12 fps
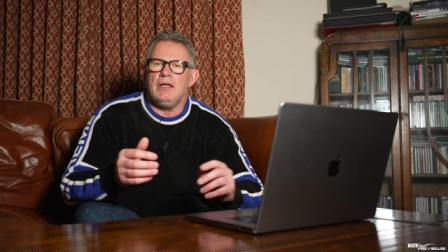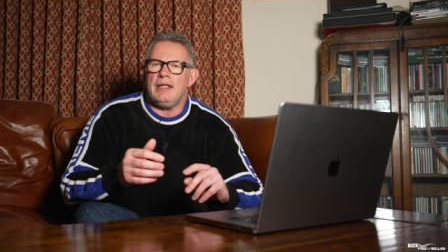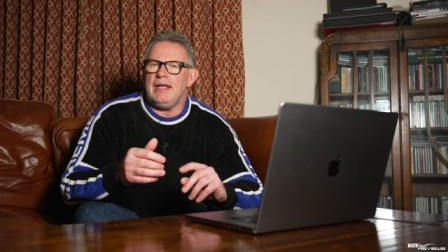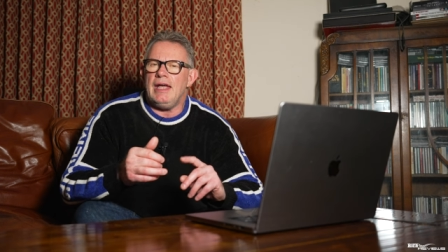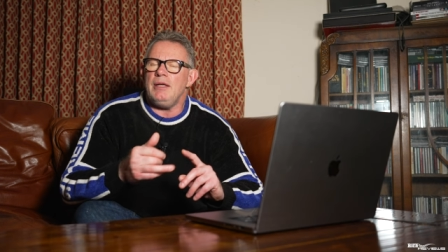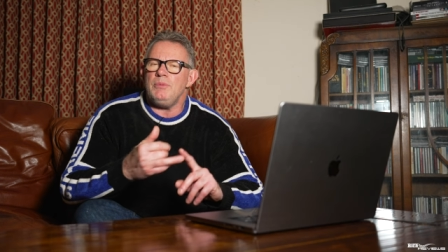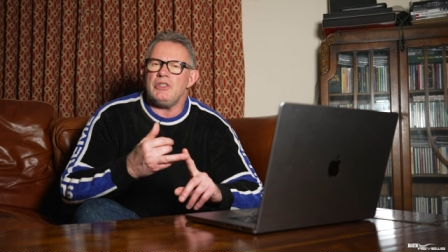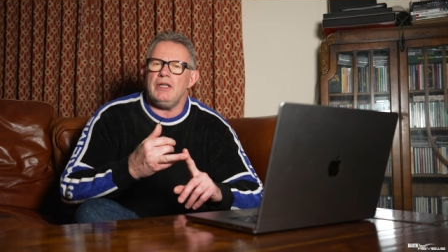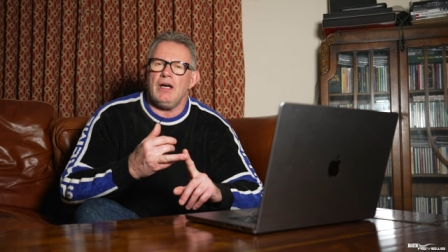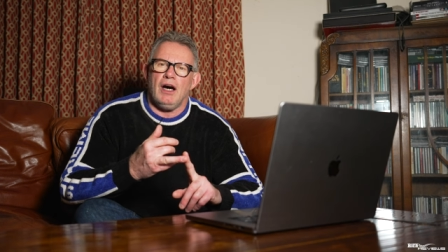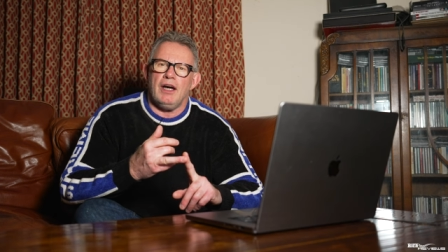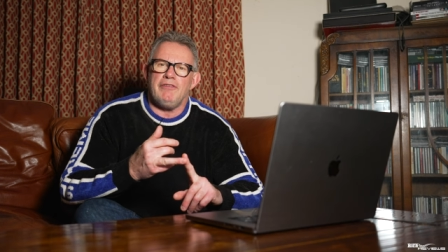the
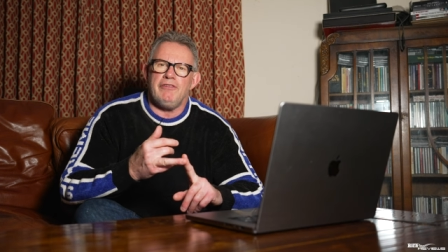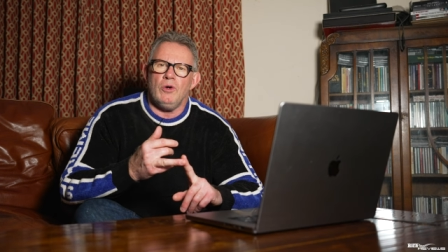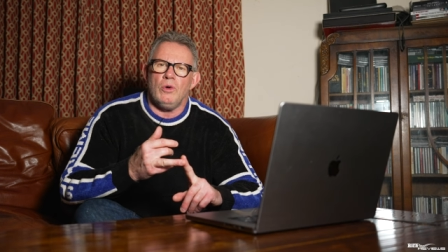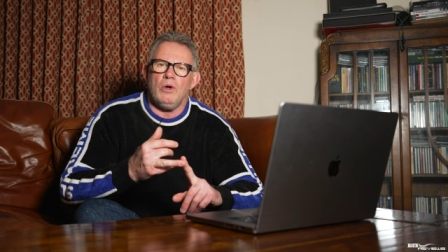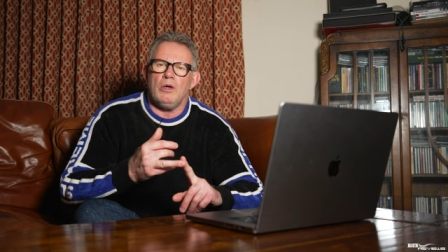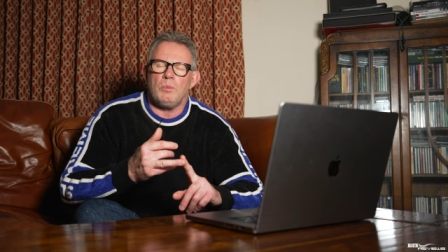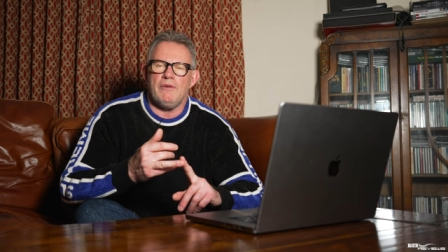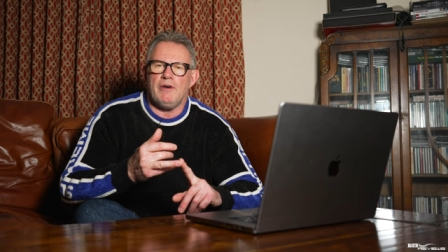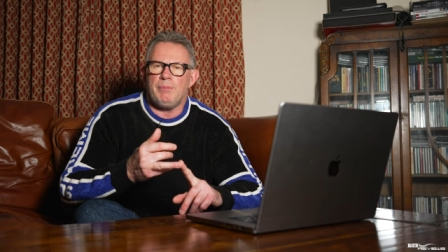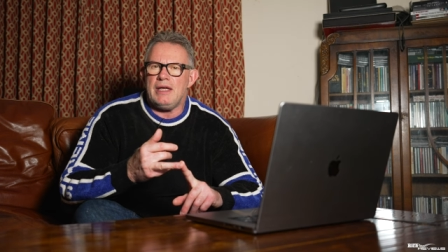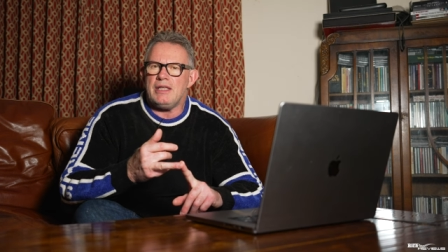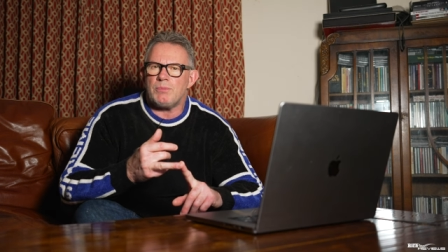AMG i4 with a
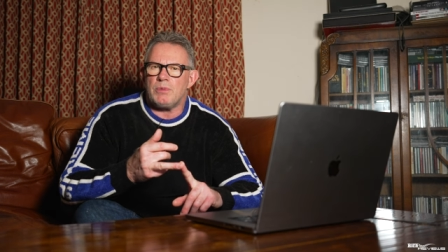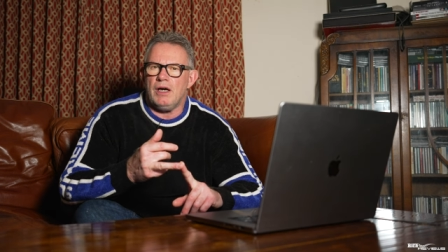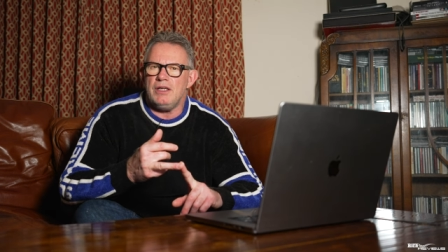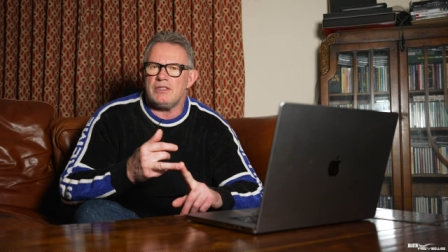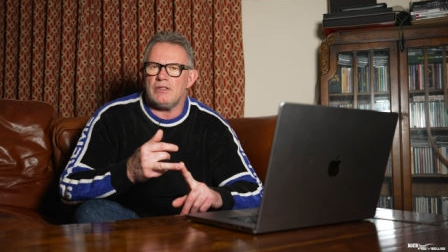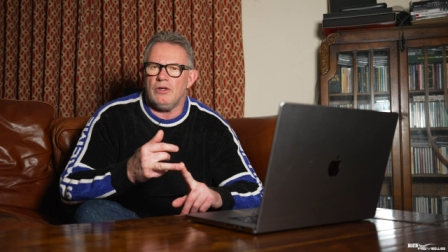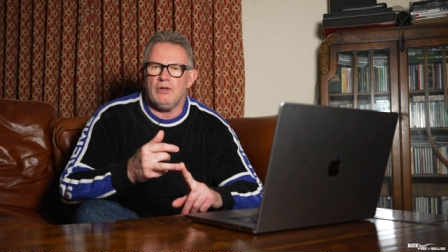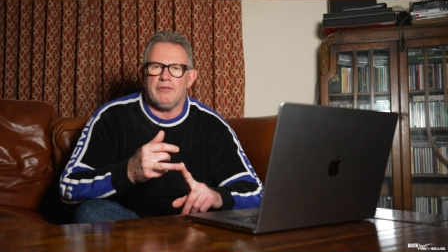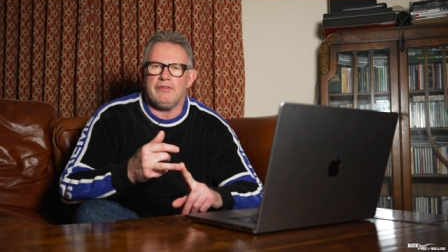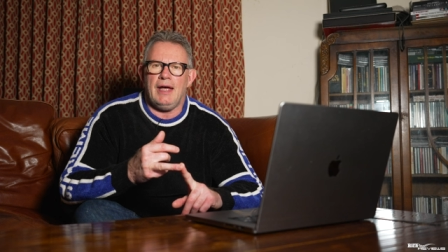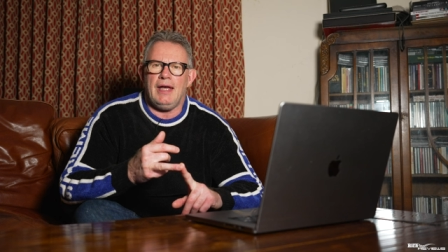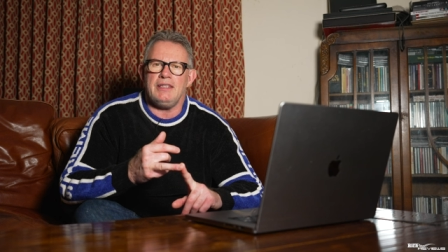base price
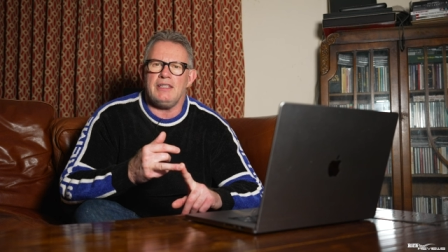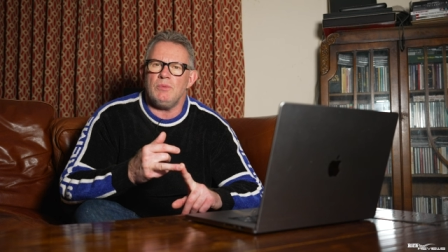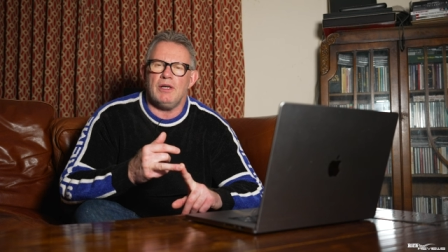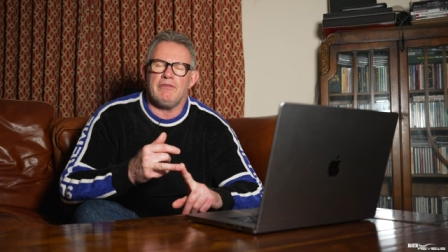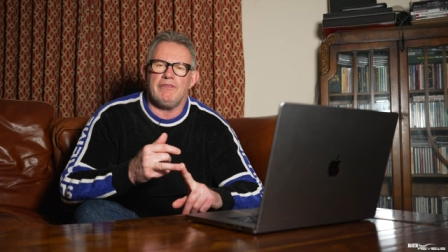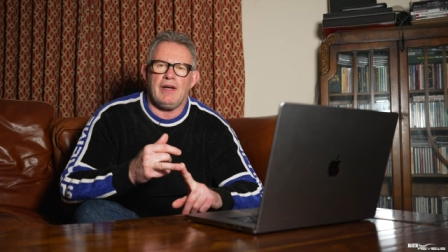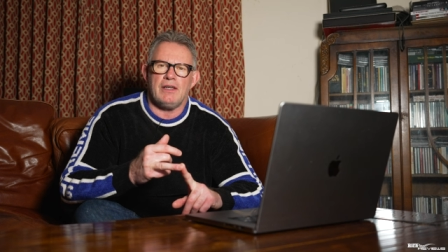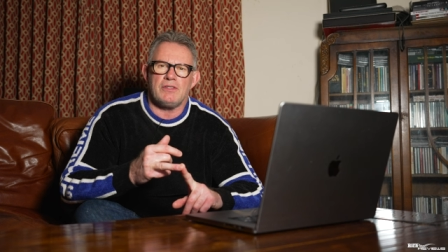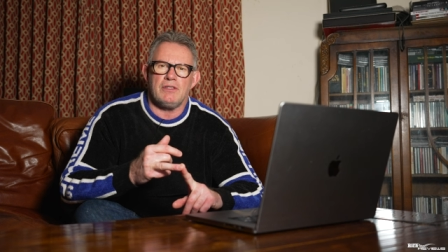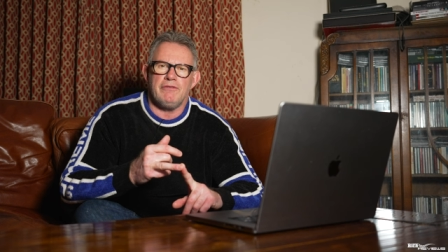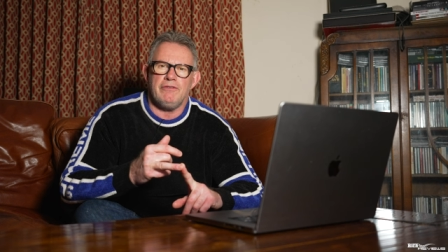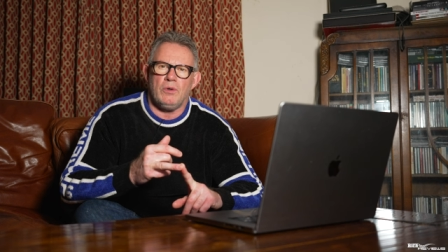of
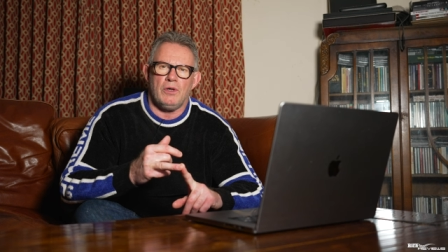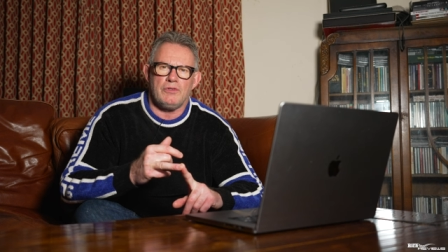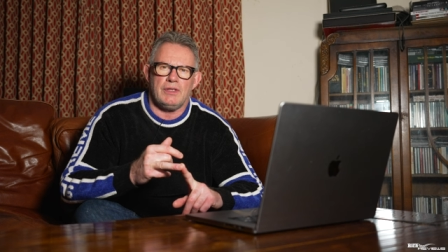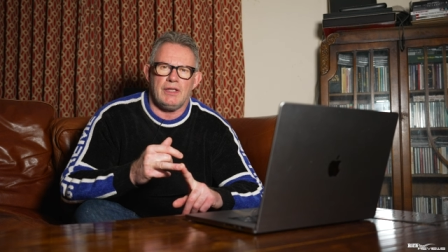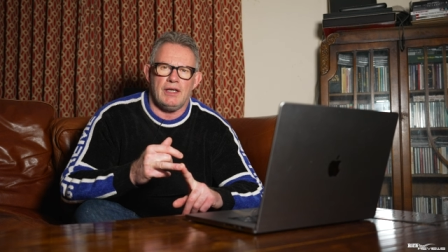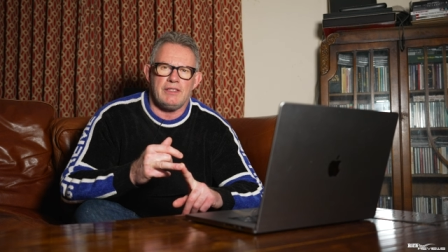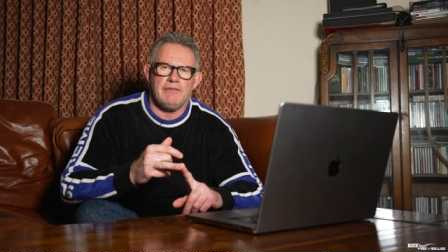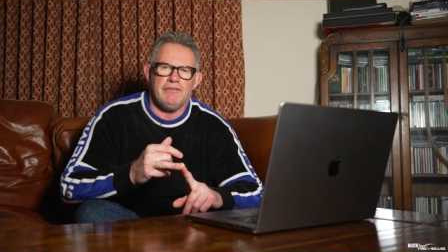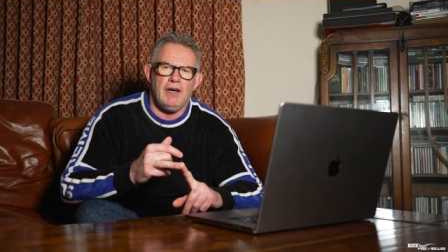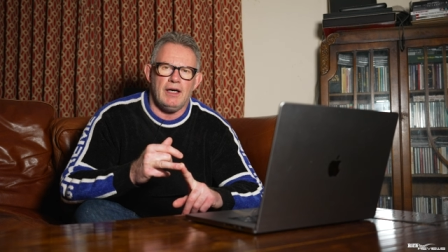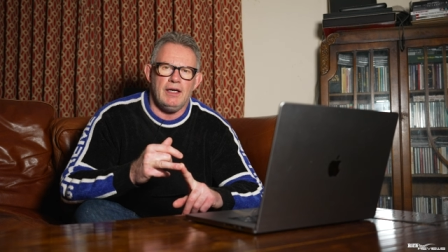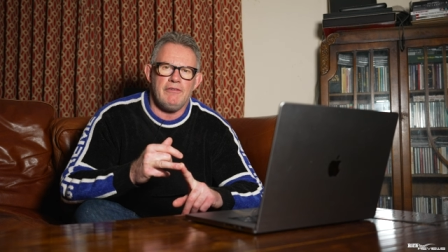
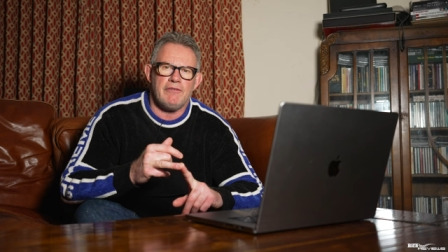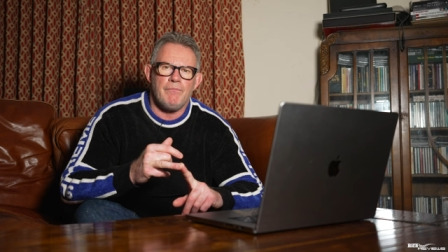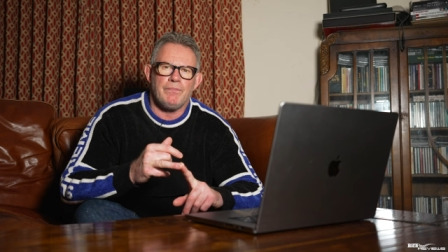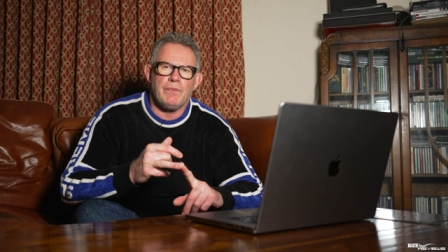81,495